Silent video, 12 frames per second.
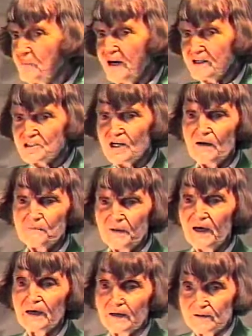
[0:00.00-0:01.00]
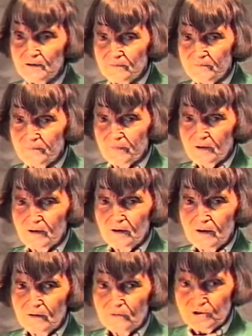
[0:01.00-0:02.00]
to make champagne,
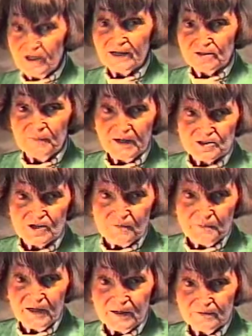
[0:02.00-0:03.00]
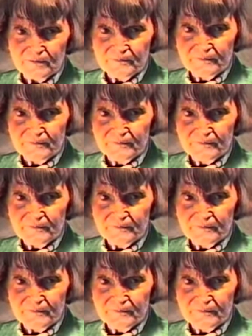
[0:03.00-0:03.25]
would you like to make champagne?